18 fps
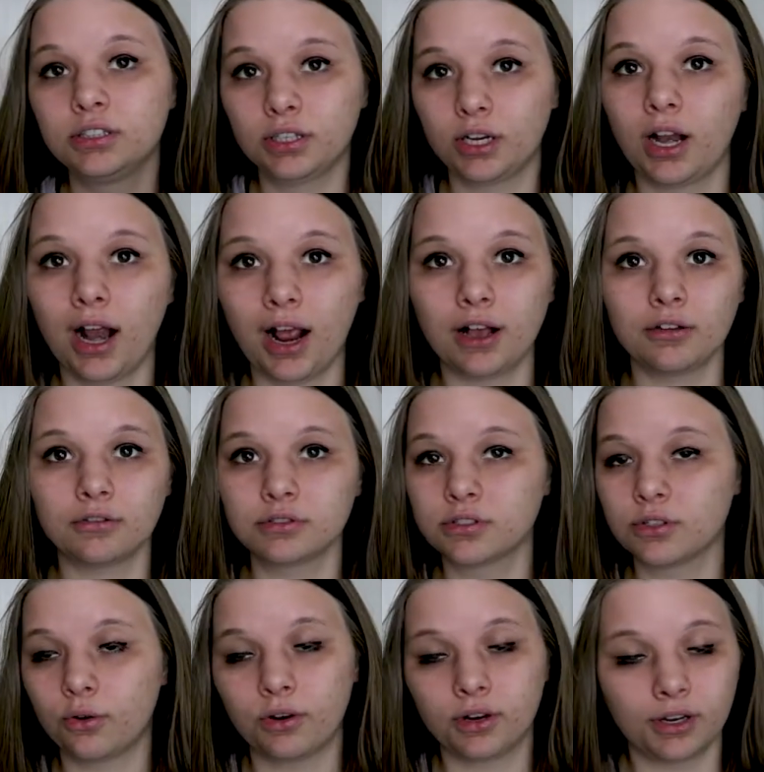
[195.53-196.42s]
your house
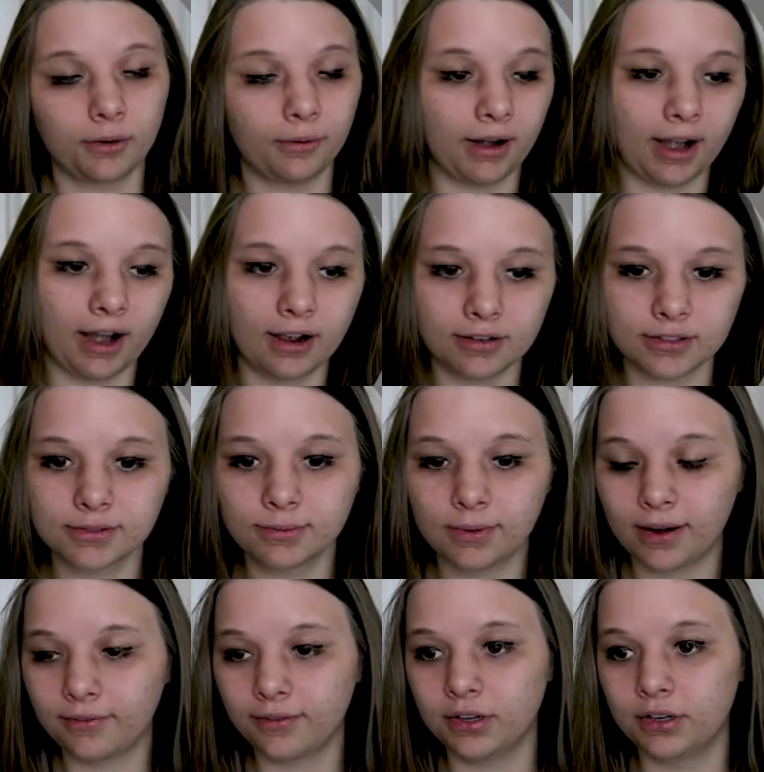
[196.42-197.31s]
or your warehouse,
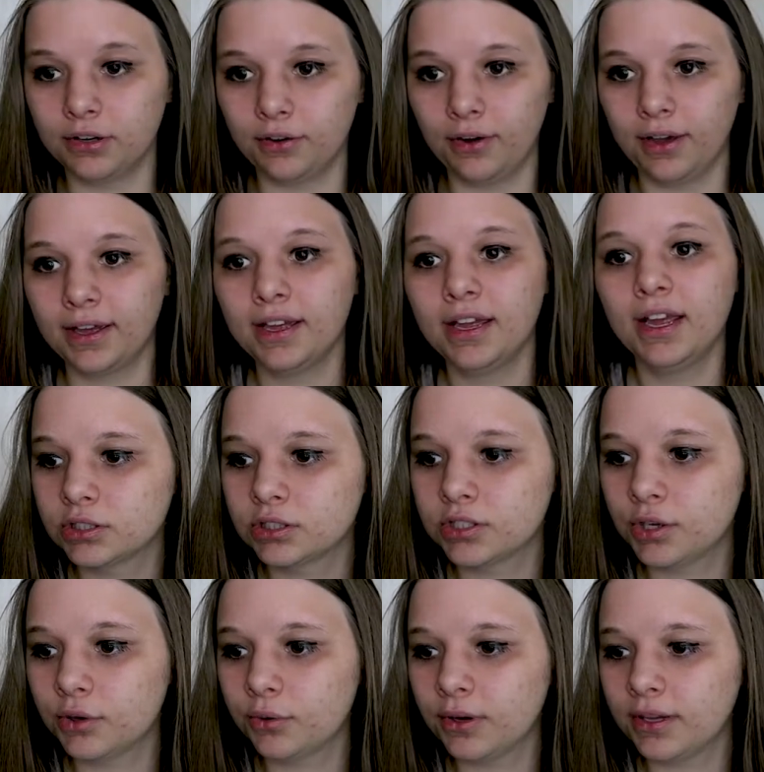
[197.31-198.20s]
wherever you do it.
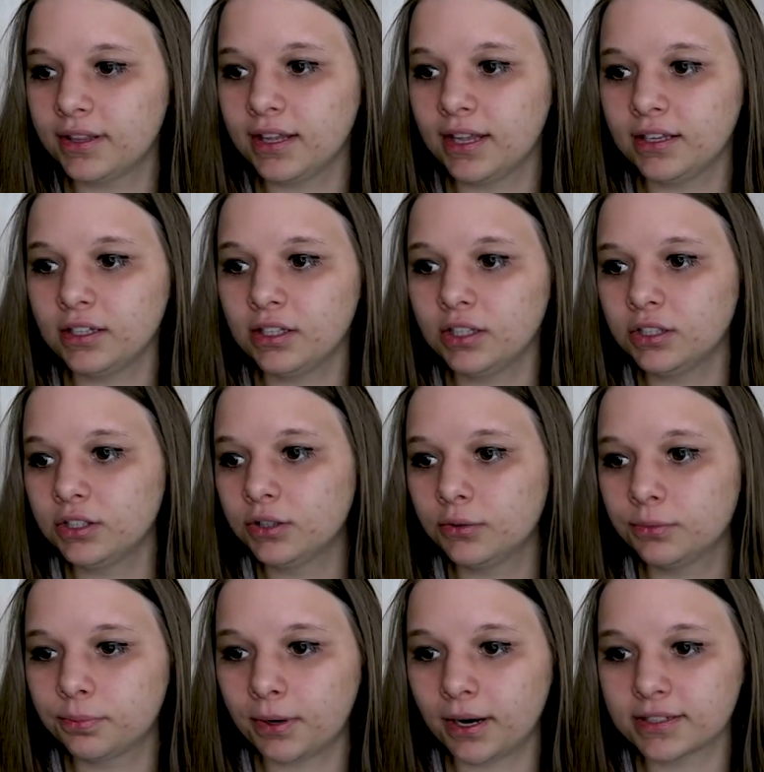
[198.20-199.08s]
So, and then
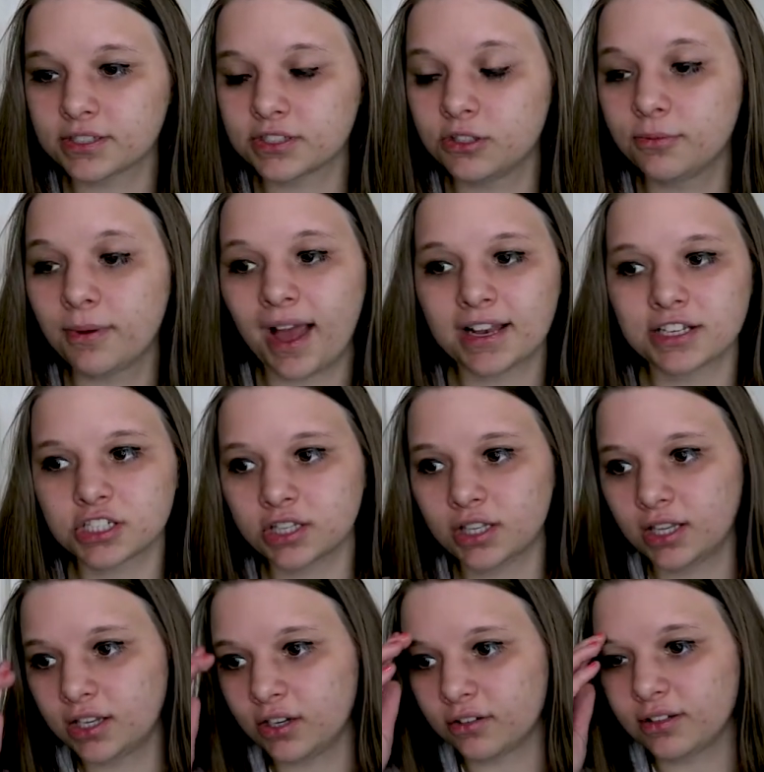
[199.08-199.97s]
you press new batch
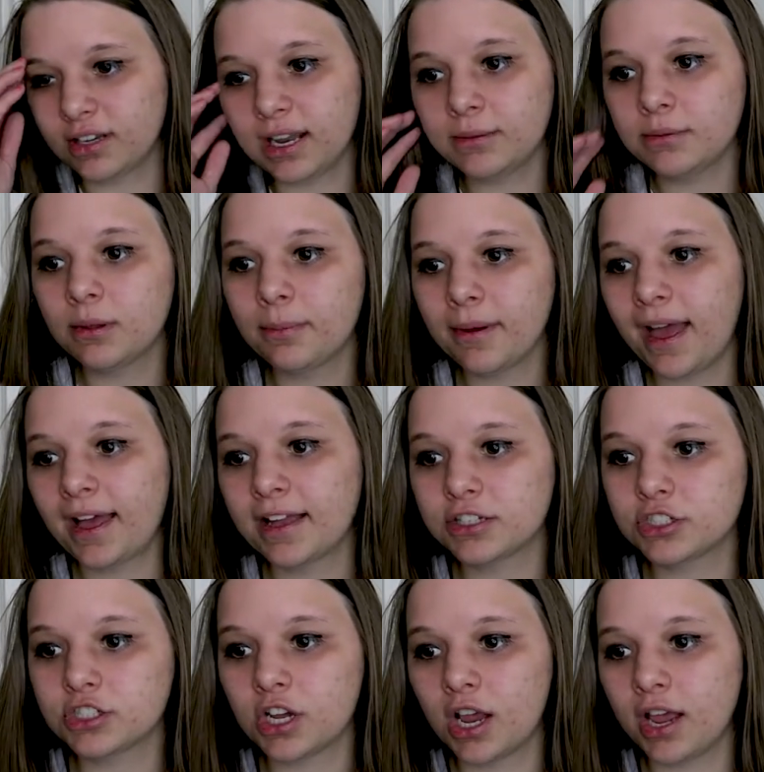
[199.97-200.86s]
and then you'll name the
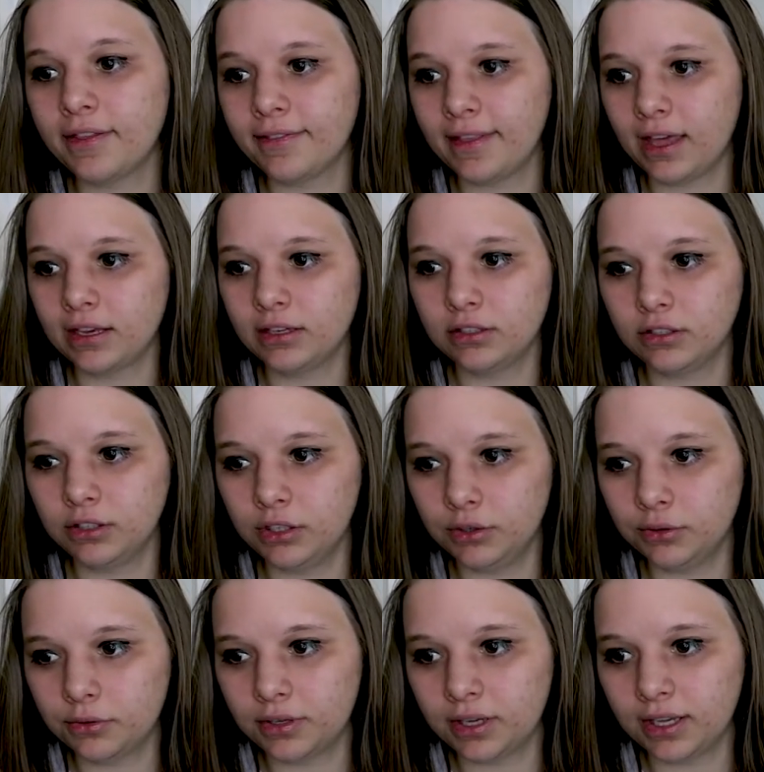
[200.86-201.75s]
batch and then
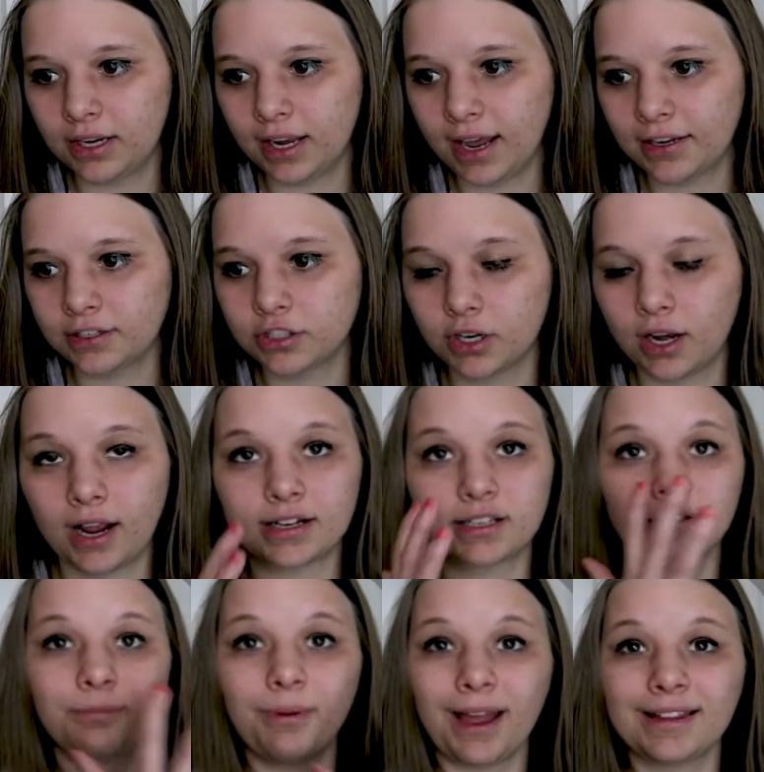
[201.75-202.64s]
you can add your
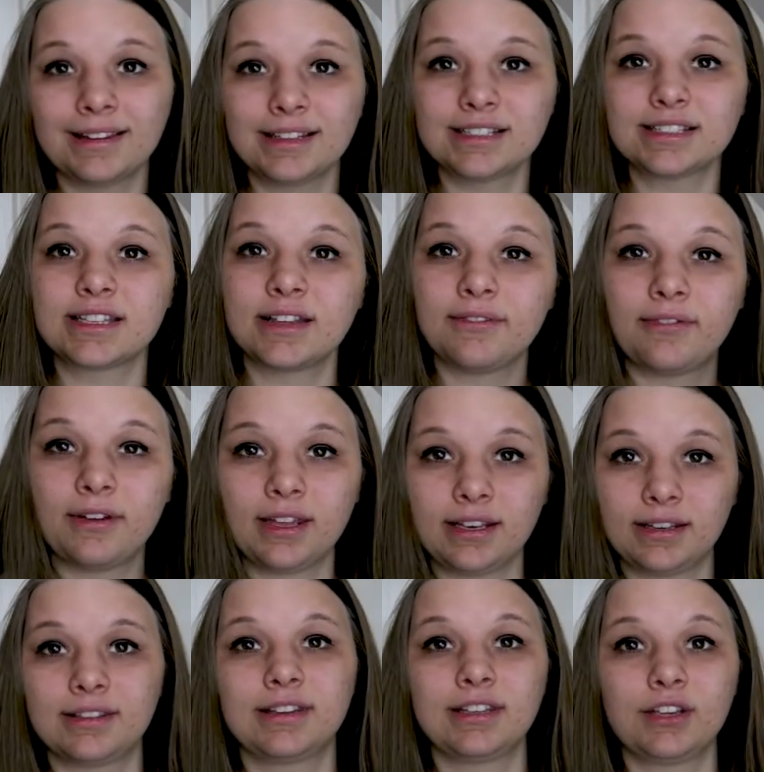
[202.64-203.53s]
active buy list if
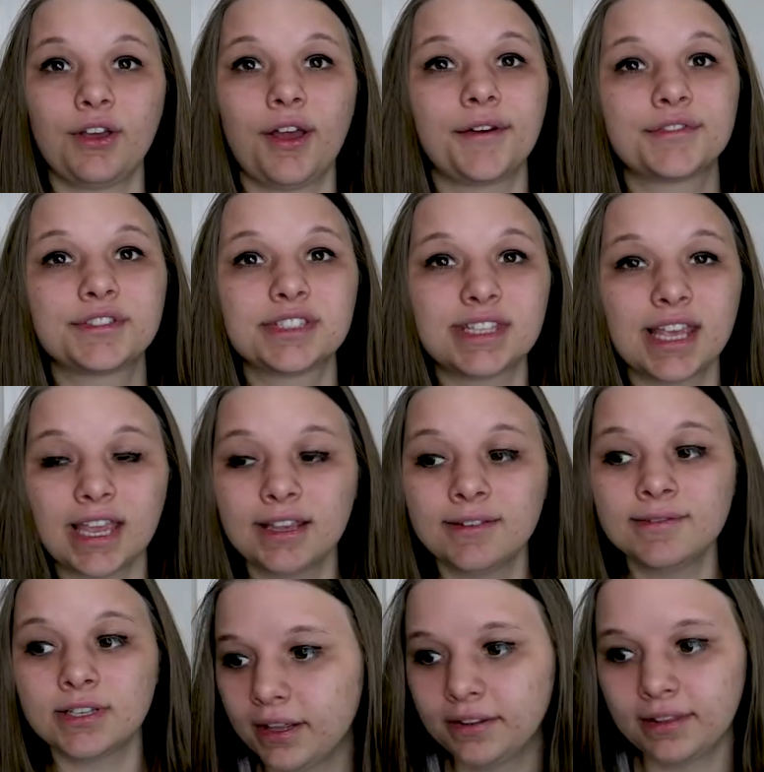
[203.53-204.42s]
anything you have
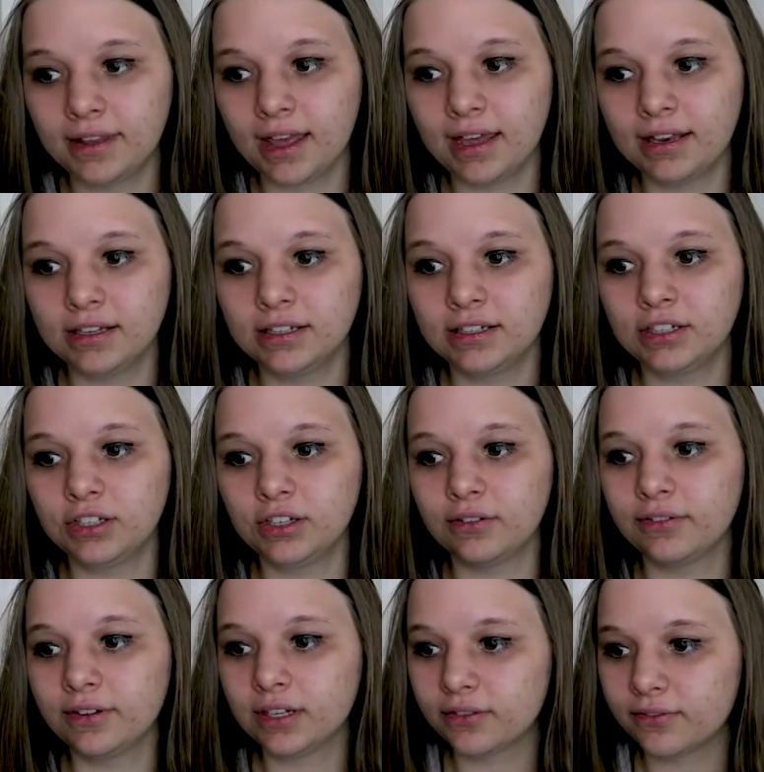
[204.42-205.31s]
saved. And then you
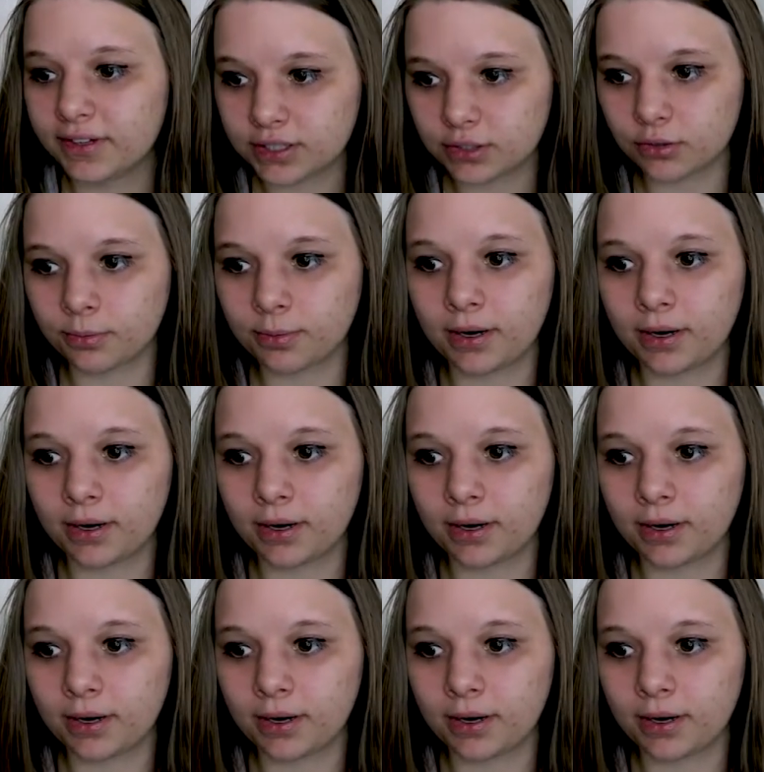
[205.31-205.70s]
have individual